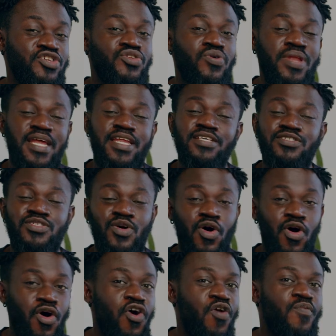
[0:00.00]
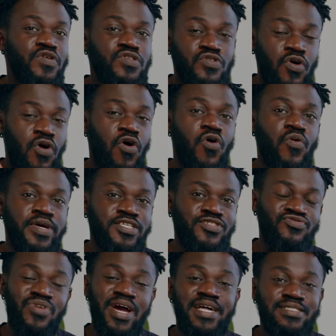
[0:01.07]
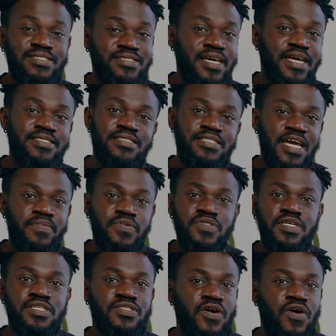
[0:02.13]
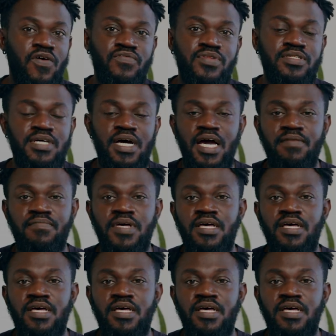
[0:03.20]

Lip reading: you know that it's almost always right, 99% of the time.